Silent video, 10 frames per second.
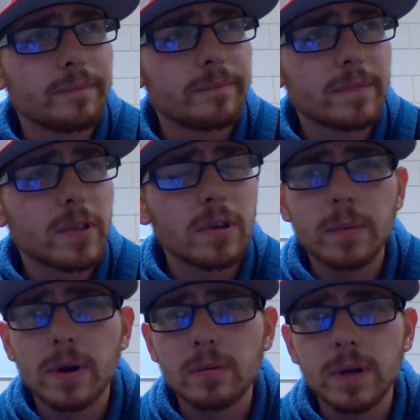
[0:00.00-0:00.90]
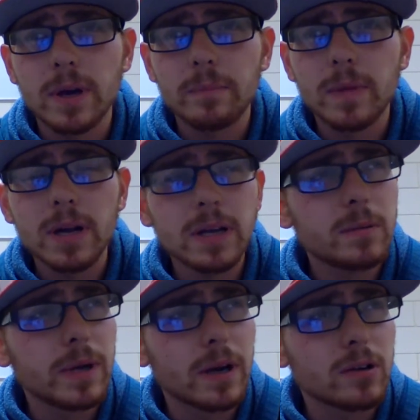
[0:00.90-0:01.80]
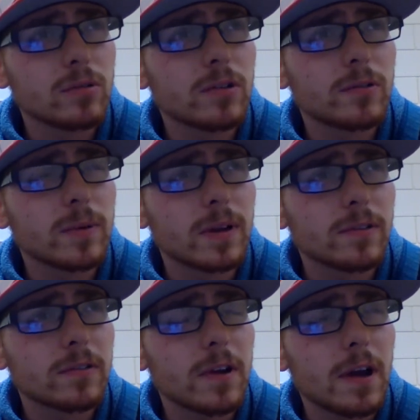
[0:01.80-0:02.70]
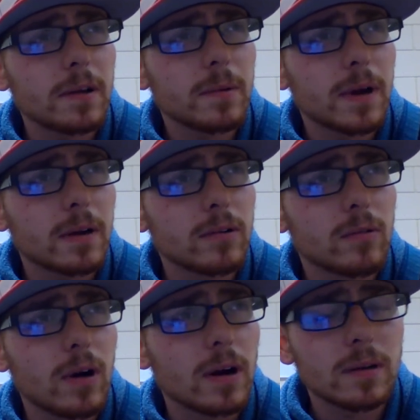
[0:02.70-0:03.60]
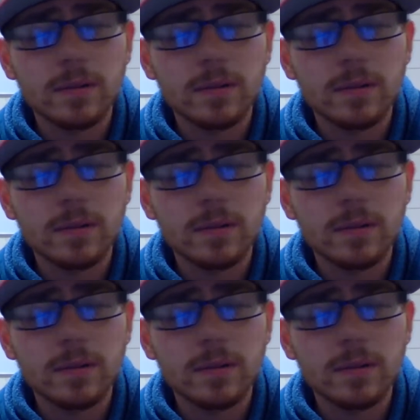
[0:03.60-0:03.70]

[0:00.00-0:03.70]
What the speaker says: Think about it. We got Mike, we got Chris, we got Scotty, we got Gronk.